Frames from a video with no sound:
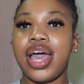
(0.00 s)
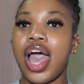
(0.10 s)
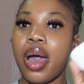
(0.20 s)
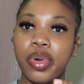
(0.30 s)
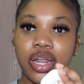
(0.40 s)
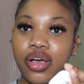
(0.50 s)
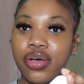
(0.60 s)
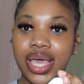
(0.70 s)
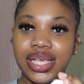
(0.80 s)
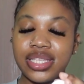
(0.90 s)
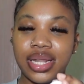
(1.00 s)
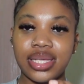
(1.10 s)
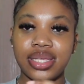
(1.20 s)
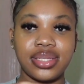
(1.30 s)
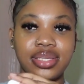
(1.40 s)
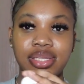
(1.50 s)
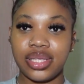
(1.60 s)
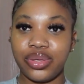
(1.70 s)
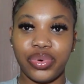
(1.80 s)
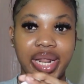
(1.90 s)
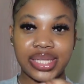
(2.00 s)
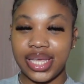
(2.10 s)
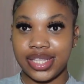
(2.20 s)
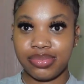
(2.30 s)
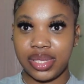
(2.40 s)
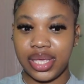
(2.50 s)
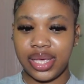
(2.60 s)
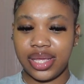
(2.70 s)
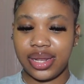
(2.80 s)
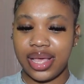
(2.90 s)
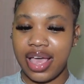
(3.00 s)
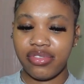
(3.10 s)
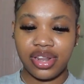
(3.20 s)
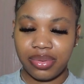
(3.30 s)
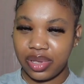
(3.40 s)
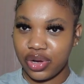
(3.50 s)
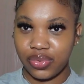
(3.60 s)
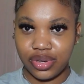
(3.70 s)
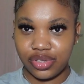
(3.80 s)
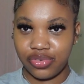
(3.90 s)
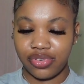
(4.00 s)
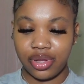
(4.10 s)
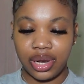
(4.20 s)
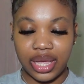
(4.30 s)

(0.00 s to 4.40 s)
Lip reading: I'm gonna go caseless and see where that takes me, and it haven't done me no wrong so far.